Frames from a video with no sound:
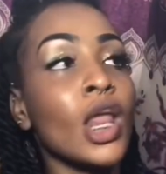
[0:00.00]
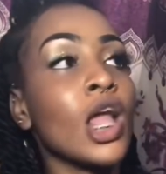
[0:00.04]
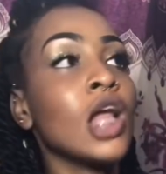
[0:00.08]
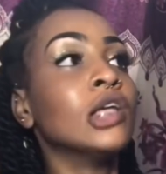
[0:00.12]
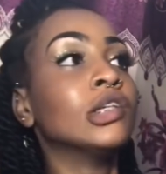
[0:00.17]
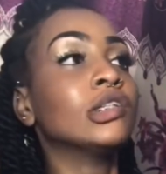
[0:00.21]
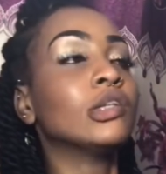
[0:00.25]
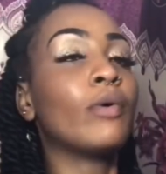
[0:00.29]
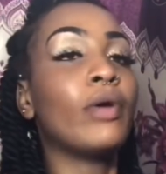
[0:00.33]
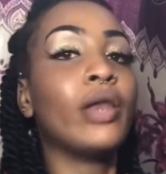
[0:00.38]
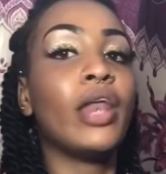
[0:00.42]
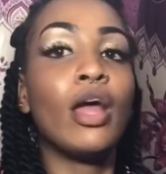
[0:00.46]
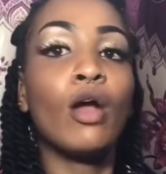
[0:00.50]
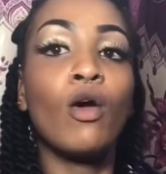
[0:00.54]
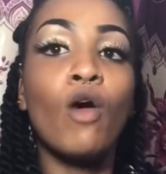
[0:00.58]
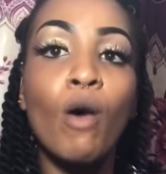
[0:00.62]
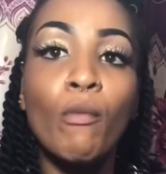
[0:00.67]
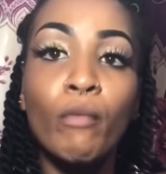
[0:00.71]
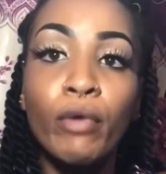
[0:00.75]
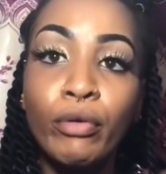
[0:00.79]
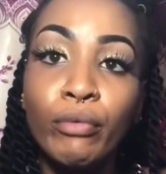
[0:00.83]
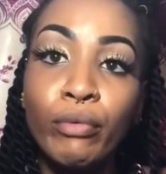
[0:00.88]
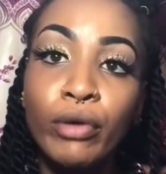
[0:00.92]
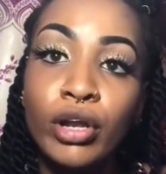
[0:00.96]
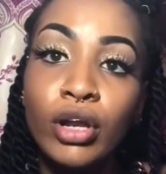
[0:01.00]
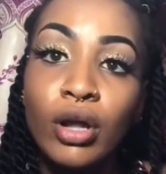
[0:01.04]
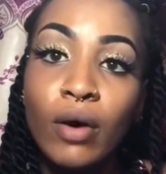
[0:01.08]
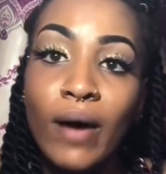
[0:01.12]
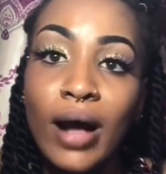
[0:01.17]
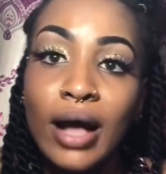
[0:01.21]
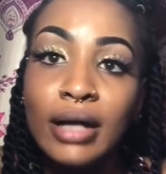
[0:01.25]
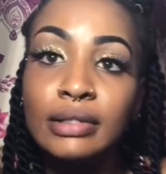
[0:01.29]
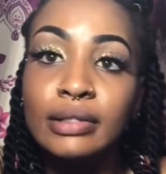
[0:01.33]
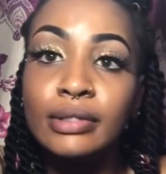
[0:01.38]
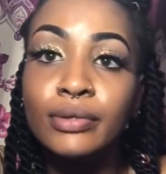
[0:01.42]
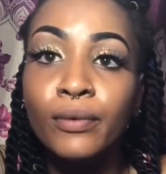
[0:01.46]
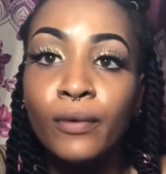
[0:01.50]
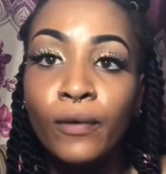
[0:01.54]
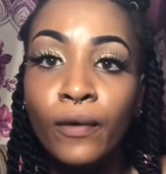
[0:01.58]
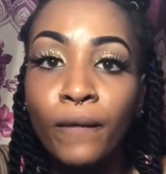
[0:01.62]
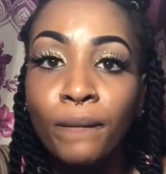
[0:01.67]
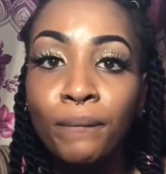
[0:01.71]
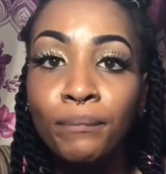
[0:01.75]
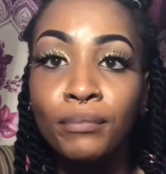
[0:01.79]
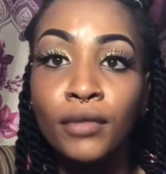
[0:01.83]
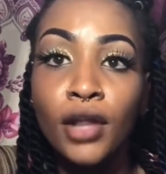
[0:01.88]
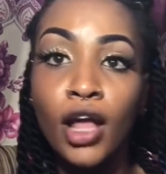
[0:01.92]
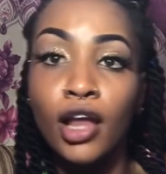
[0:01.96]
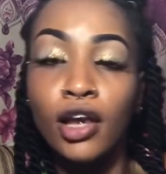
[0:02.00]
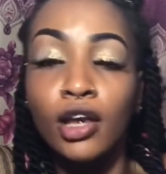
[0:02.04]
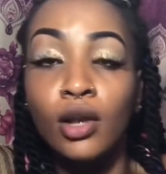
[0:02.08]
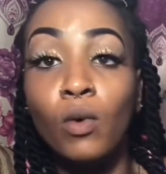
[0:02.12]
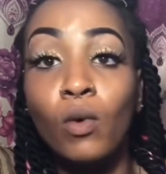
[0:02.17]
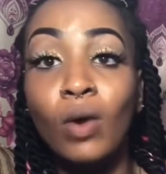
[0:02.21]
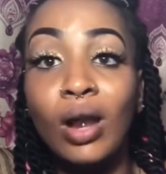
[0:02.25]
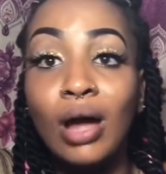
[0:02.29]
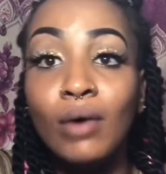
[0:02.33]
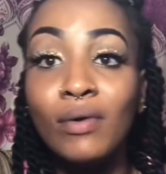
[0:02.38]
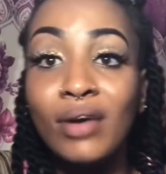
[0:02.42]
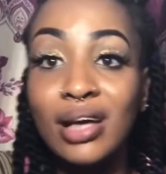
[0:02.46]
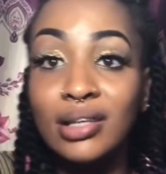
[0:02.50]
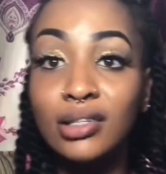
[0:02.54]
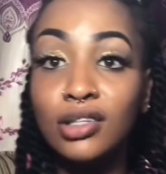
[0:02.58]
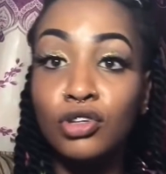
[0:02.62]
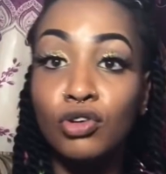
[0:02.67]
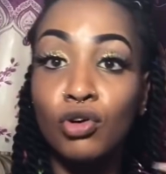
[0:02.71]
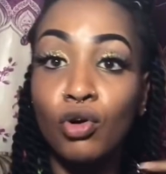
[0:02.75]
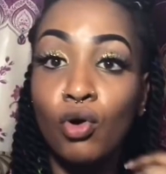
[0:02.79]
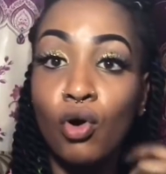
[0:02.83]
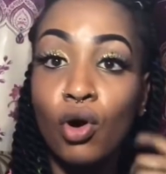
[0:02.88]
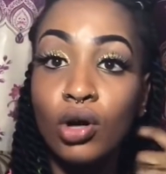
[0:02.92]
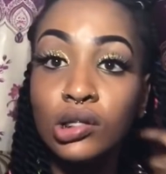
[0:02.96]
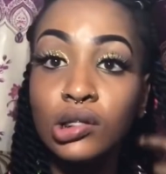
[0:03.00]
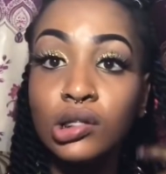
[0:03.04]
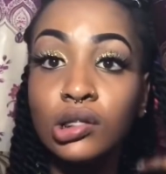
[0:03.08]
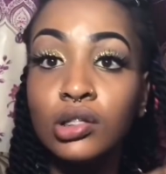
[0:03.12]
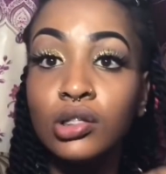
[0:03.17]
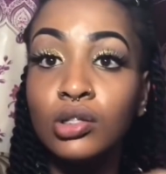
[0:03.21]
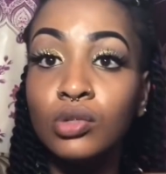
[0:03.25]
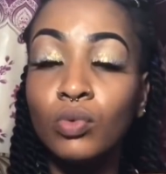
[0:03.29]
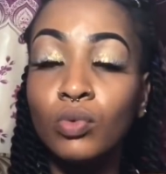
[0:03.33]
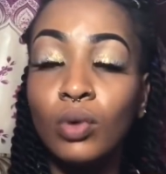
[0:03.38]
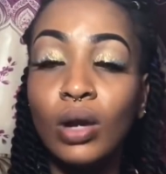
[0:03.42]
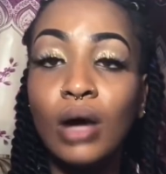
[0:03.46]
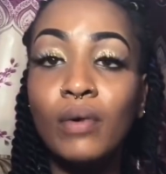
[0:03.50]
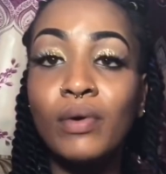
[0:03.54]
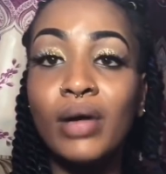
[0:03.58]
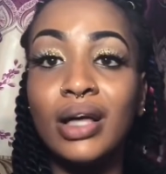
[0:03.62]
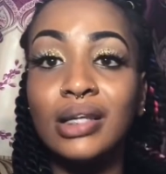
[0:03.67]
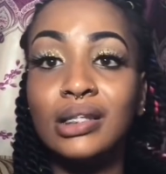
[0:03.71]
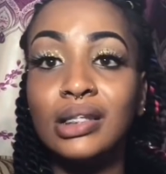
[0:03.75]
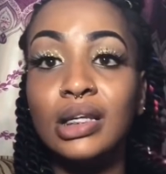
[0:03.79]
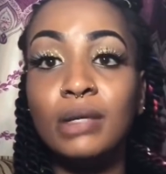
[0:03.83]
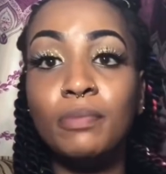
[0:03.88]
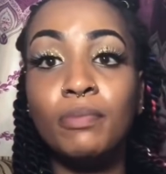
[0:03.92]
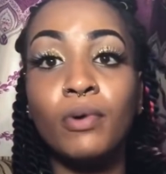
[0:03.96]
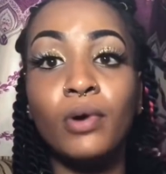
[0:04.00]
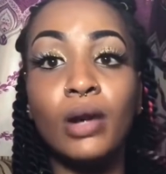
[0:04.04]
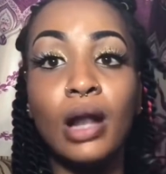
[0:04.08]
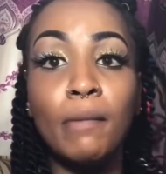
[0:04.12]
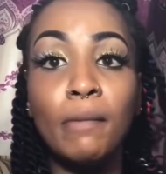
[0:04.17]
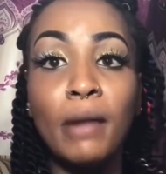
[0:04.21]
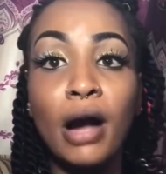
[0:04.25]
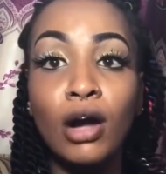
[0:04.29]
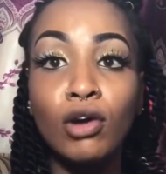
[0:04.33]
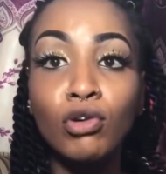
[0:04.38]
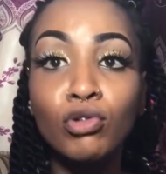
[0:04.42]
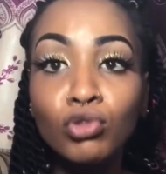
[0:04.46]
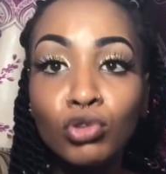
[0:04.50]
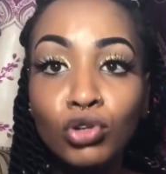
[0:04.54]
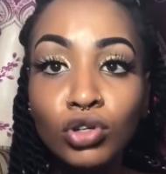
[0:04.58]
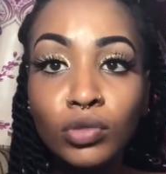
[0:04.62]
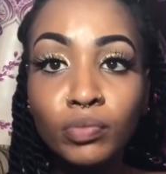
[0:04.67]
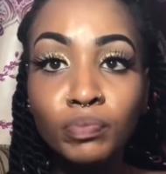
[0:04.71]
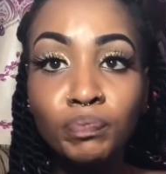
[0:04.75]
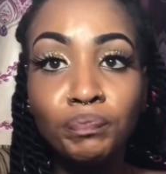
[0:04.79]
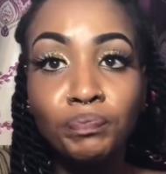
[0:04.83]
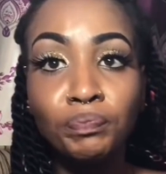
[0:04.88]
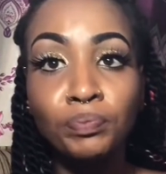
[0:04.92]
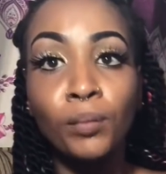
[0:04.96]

So when they come with we now and so home, the whole of we as a cousin, whole of we are sleep on the back room.